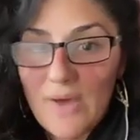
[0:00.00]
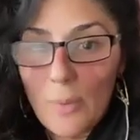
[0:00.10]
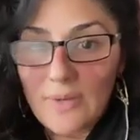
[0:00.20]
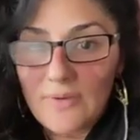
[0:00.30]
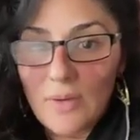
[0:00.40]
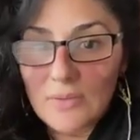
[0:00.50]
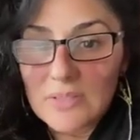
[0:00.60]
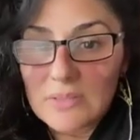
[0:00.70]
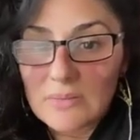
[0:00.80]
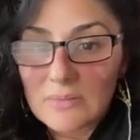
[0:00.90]
I
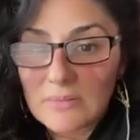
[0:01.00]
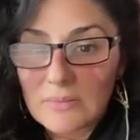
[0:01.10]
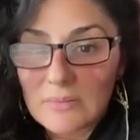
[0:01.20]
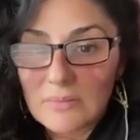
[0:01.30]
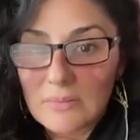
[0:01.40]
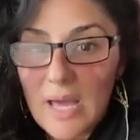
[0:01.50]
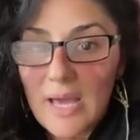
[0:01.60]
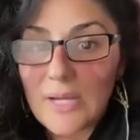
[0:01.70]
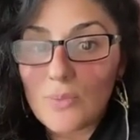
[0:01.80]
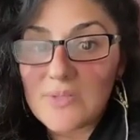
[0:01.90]
felt.
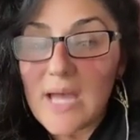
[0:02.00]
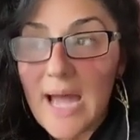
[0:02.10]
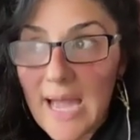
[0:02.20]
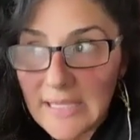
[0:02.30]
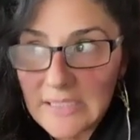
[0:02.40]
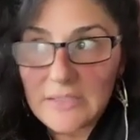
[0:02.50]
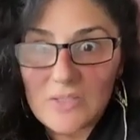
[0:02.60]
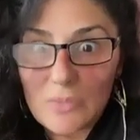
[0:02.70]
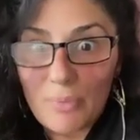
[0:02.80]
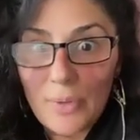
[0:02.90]
I was highly
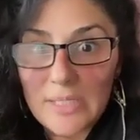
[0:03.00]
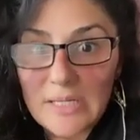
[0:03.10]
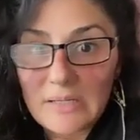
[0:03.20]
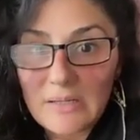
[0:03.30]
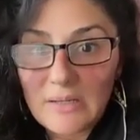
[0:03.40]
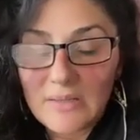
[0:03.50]
disappointed